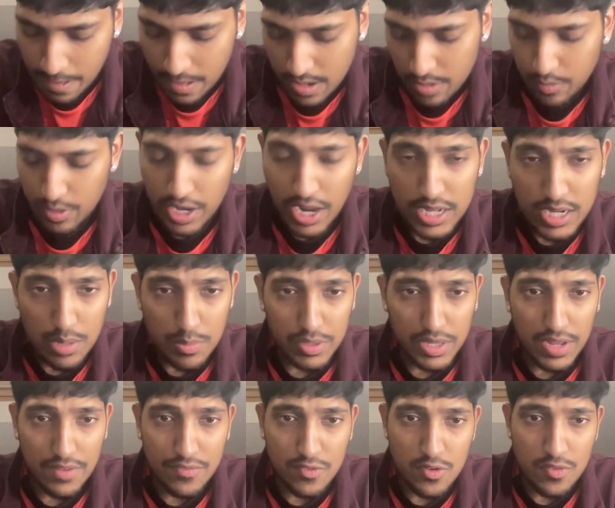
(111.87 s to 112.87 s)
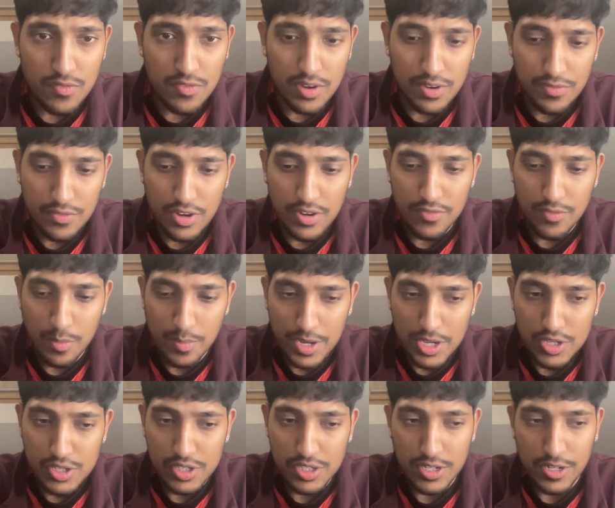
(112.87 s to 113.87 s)
we lined up with that 4-3-3
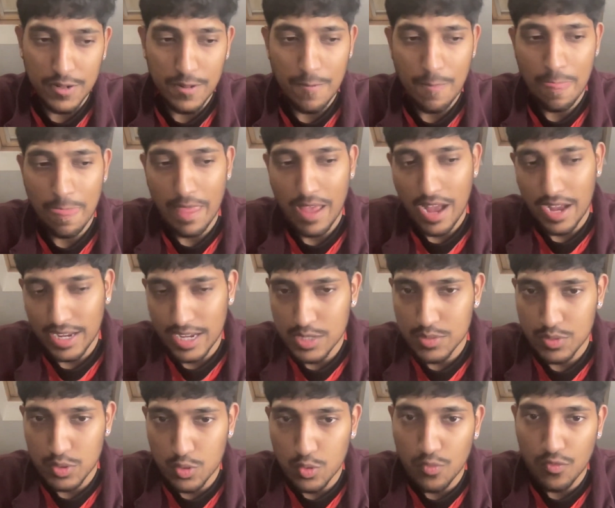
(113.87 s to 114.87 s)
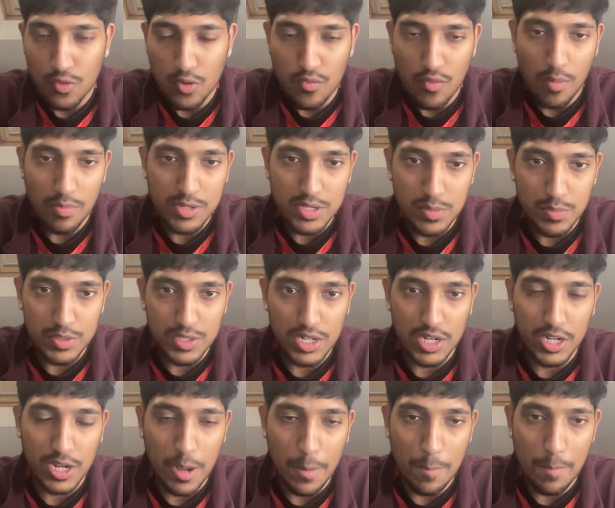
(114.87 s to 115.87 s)
formation. I guess we all thought Robertson was going to
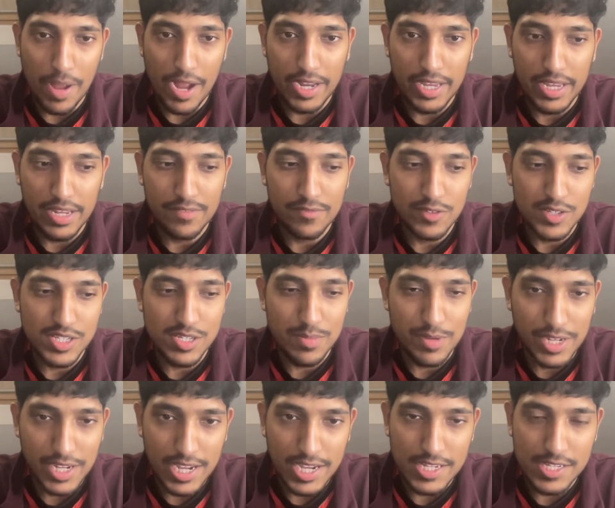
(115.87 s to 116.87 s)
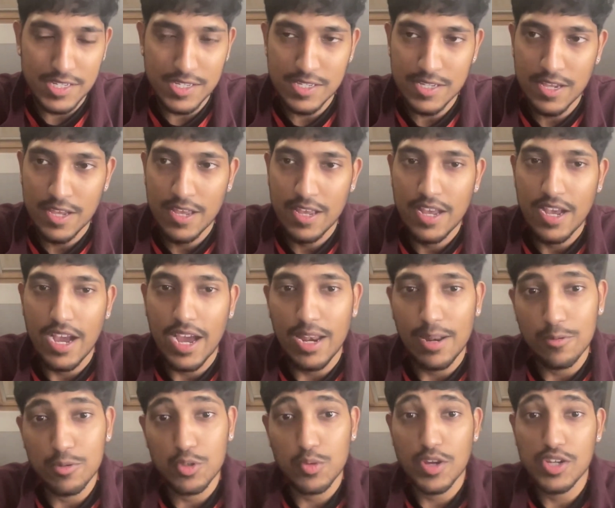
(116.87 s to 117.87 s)
come back in for Tsimikas, and there
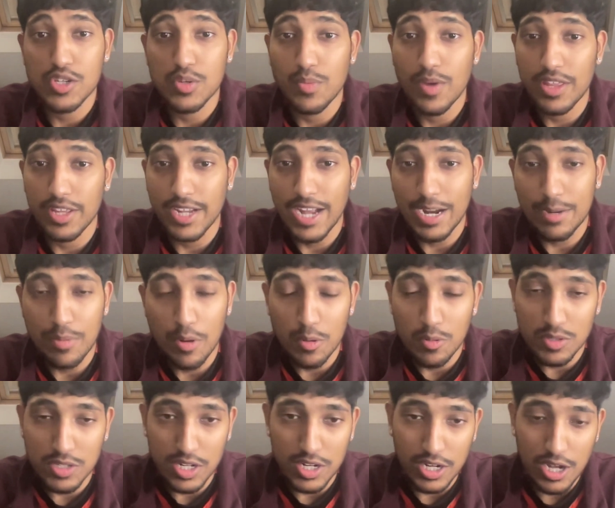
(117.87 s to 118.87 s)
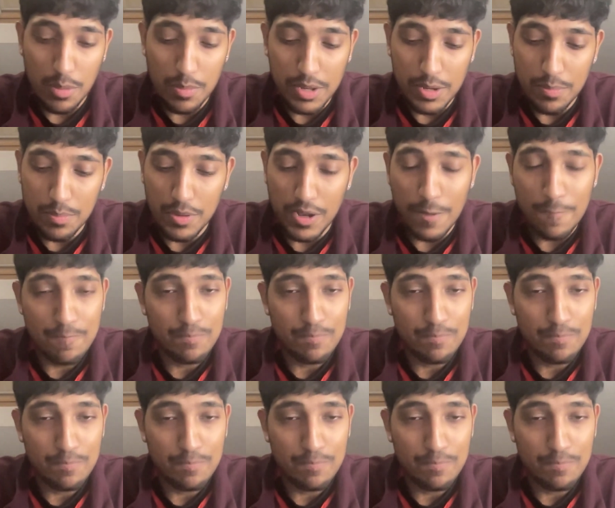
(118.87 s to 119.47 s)
was a question whether Gakpo was going to come in, but